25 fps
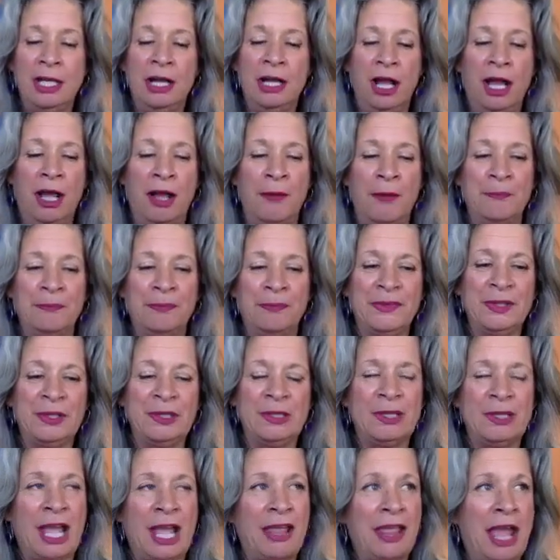
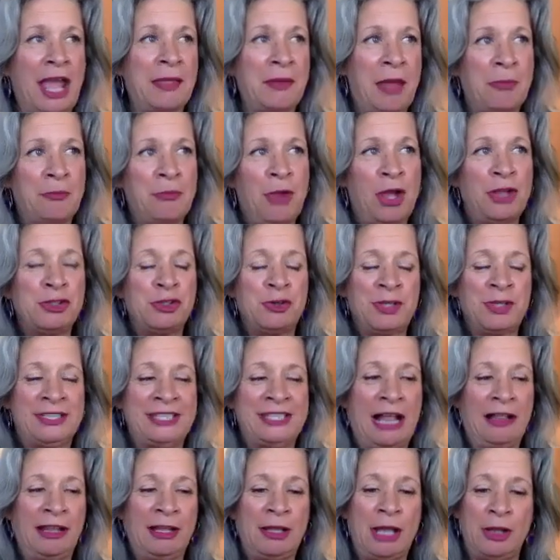I'm not sure
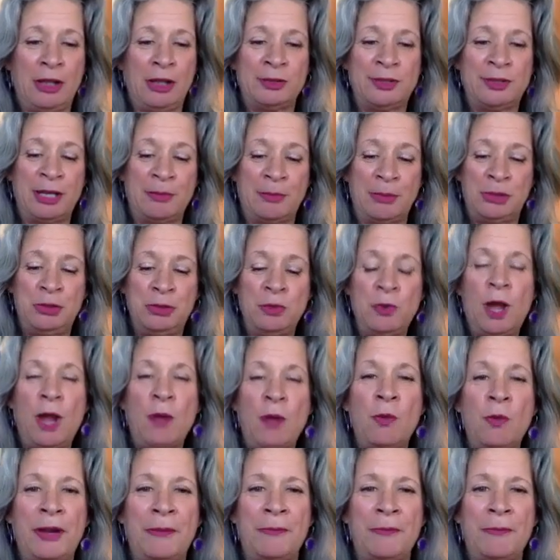exactly how you said it, but do I
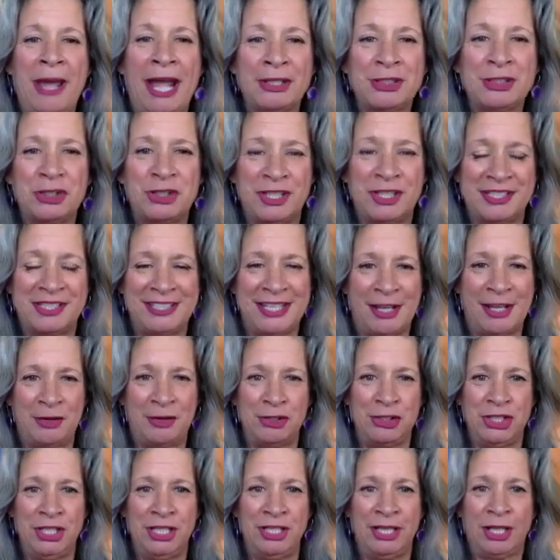want to match this
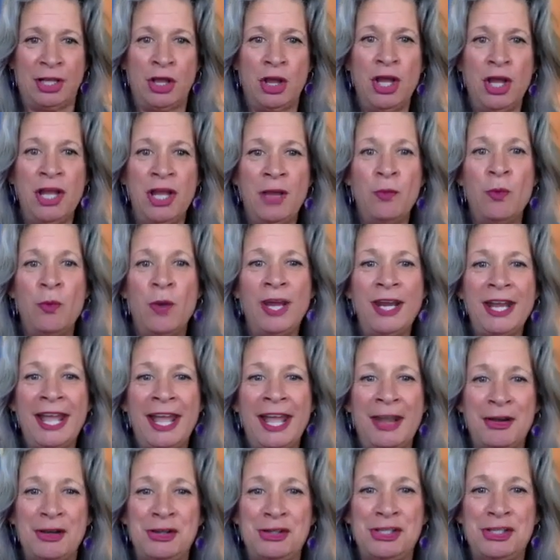energy? Like what
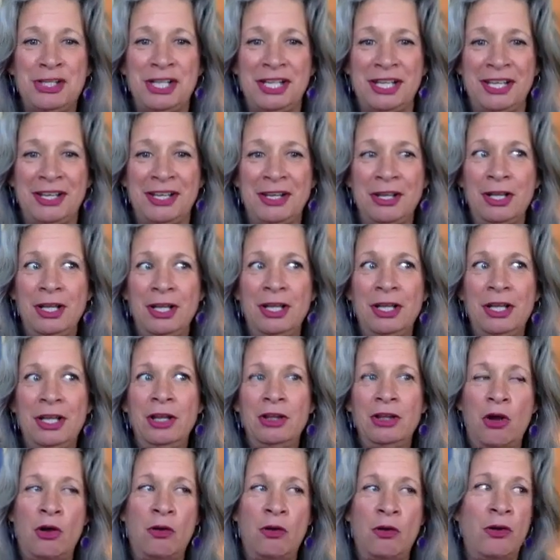energy,
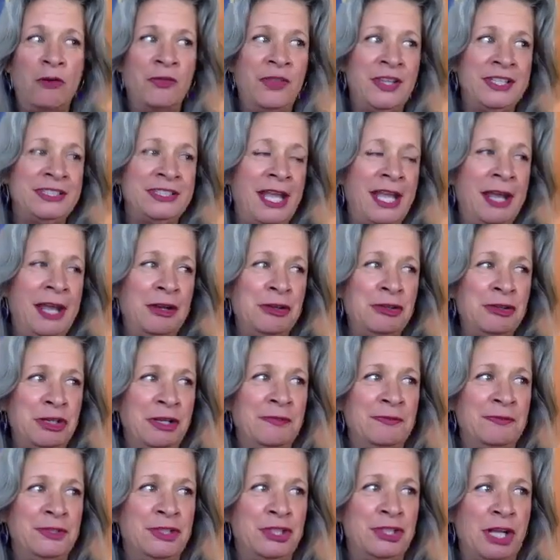or this energy
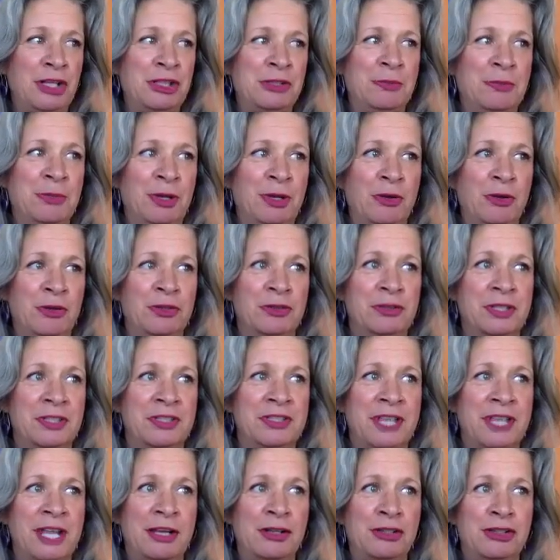of judgment, or this
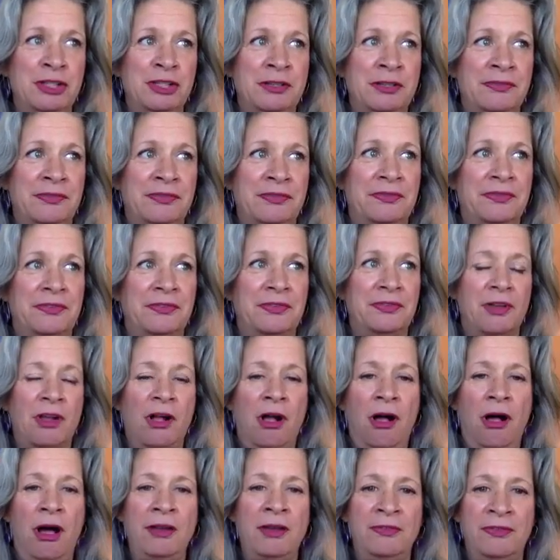energy of
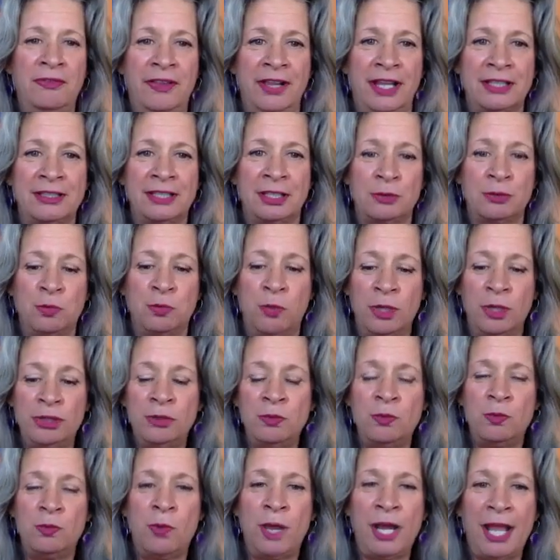conflict, what
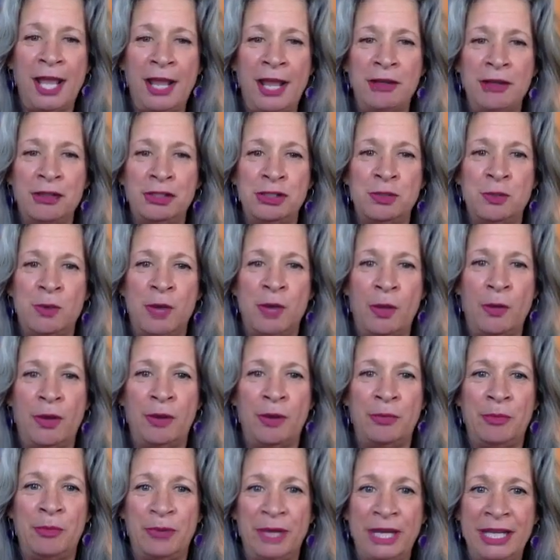energy do I want
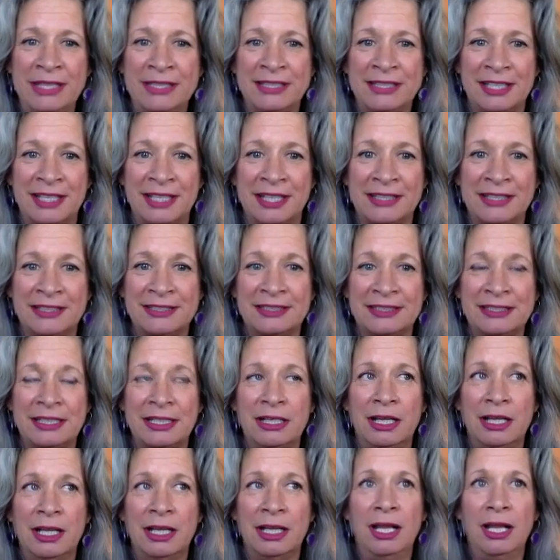to bring into this?
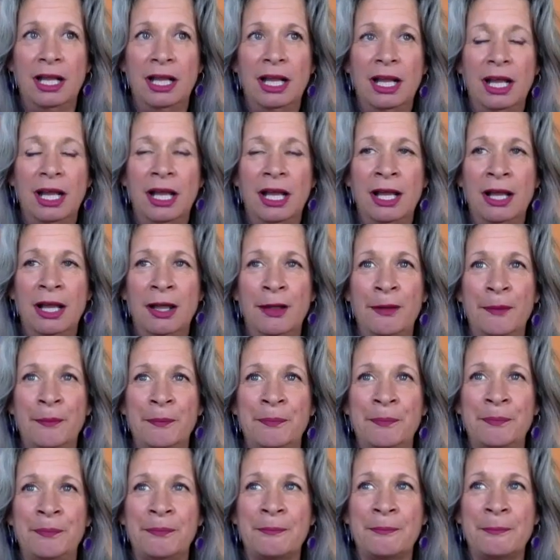
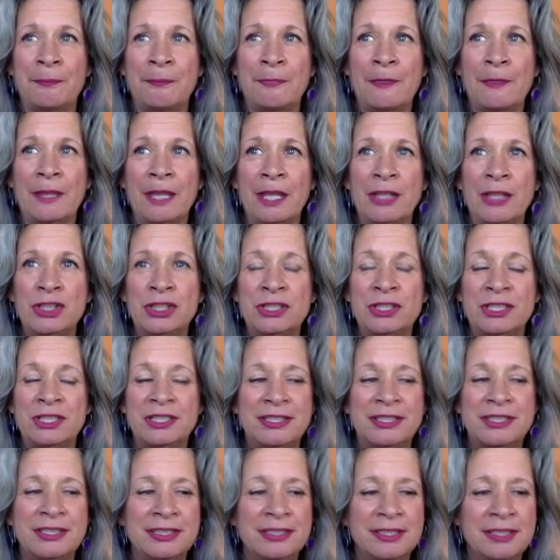It's just a
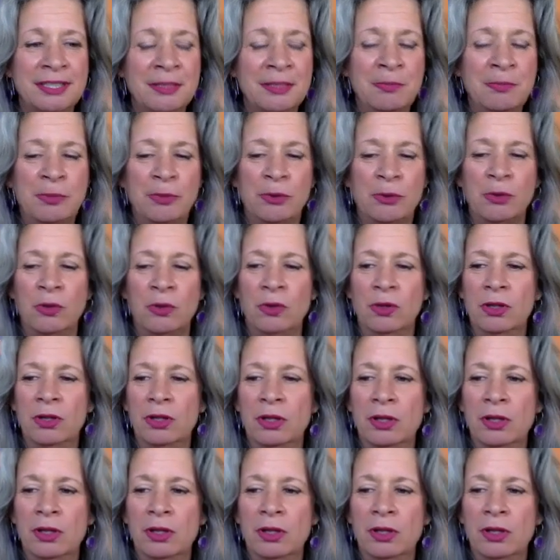simple